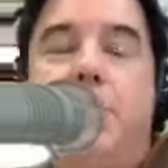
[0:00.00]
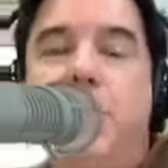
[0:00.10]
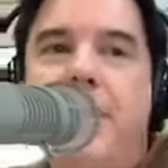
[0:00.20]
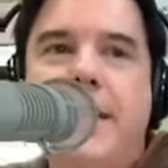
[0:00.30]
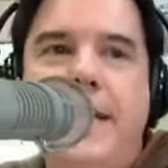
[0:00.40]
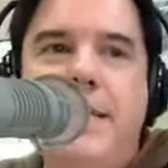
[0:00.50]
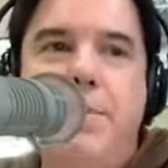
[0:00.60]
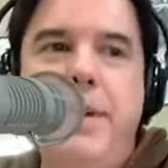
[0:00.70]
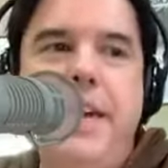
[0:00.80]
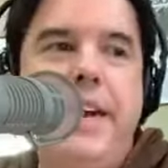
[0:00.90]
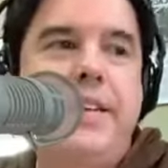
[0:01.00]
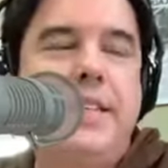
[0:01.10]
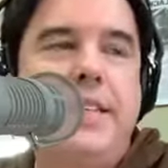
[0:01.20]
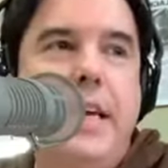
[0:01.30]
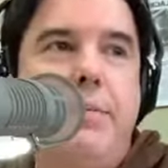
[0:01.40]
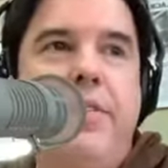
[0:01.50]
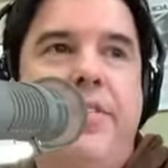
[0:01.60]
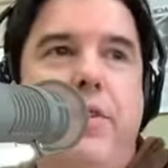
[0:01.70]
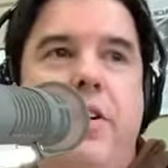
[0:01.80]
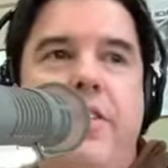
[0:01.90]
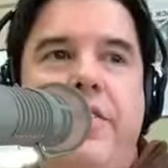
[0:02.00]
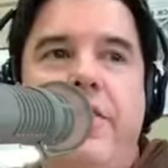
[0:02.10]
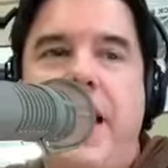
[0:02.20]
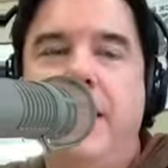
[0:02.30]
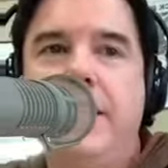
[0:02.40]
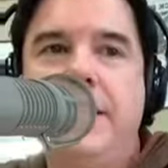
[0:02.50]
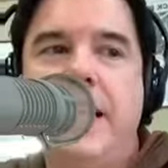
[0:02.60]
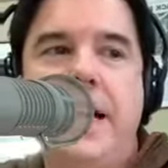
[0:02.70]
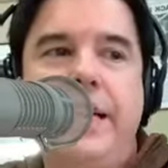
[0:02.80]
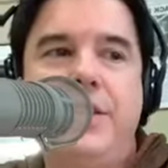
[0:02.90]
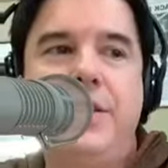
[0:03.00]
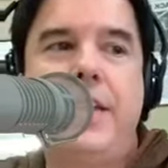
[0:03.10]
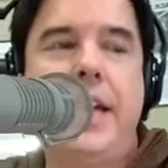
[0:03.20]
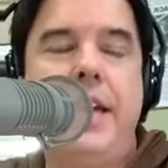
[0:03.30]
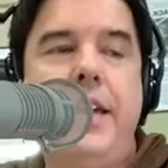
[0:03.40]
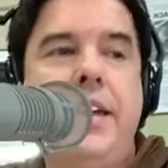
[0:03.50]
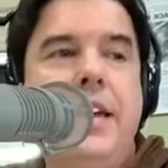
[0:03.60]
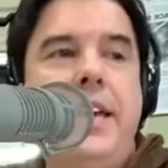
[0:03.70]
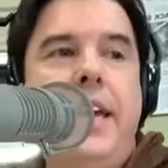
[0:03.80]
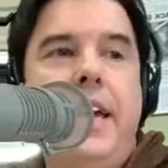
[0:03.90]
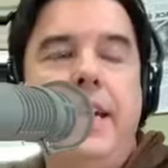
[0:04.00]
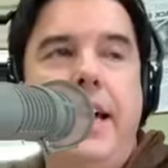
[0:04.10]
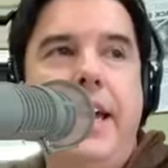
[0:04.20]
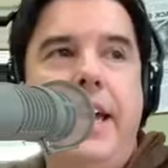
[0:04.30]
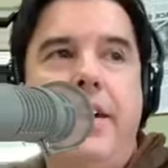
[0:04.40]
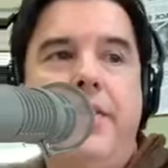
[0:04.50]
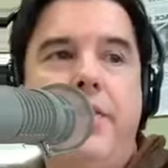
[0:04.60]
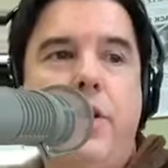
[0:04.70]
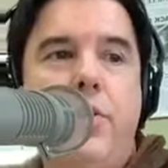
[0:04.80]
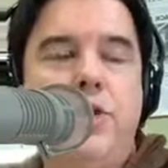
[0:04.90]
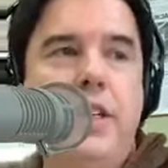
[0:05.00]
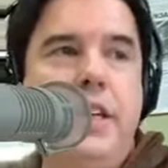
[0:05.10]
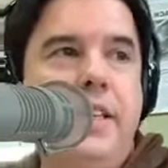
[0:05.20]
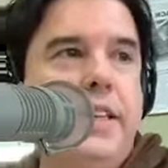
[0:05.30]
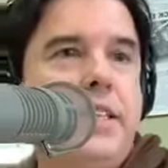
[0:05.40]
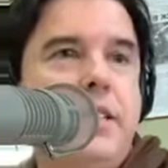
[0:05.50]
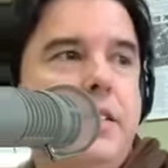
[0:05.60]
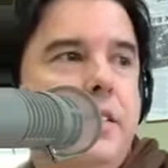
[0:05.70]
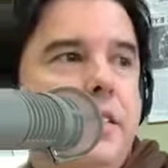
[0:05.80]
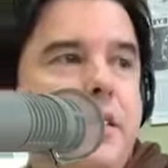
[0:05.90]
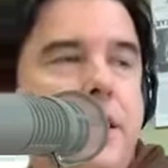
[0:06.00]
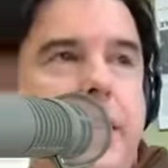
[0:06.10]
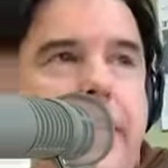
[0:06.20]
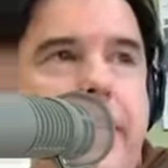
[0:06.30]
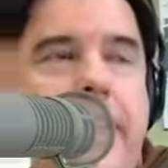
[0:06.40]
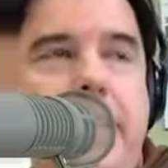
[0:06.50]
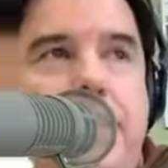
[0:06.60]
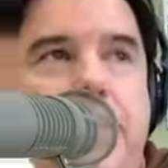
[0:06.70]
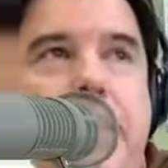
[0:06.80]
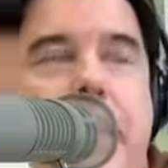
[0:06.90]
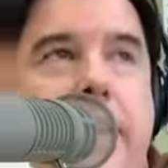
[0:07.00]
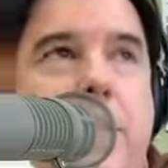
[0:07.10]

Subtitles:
I'm so excited to be here the day before Valentine's Day. And I have Coach Elix Sitting next to me, hi,